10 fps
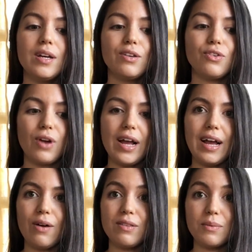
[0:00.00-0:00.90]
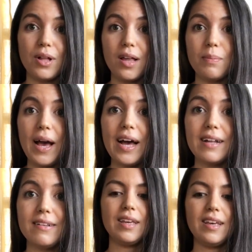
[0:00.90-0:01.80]
try out some cloth
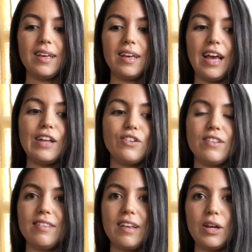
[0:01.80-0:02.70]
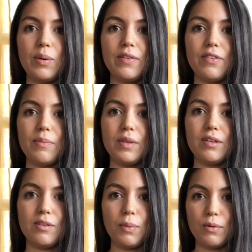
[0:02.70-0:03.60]
pads and just stay away from the
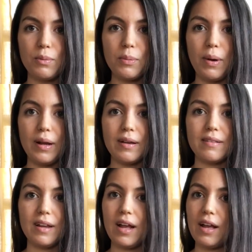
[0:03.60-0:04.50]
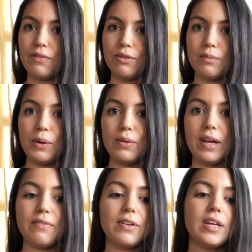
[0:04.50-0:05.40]
disposable products that I have used my whole
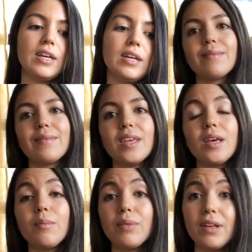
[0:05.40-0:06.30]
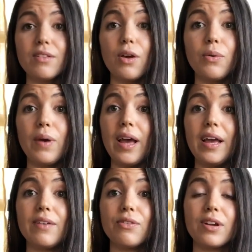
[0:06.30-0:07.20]
life. Please go
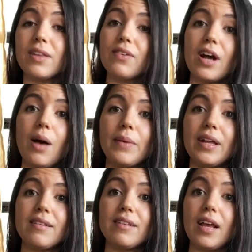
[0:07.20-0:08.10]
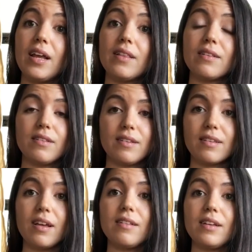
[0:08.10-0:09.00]
away if you're going to leave a comment saying this is
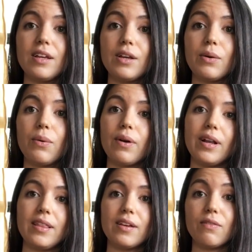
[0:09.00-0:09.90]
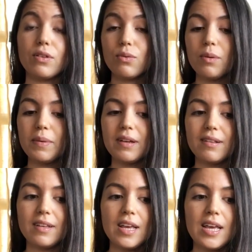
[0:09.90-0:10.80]
disgusting or anything of the sort, because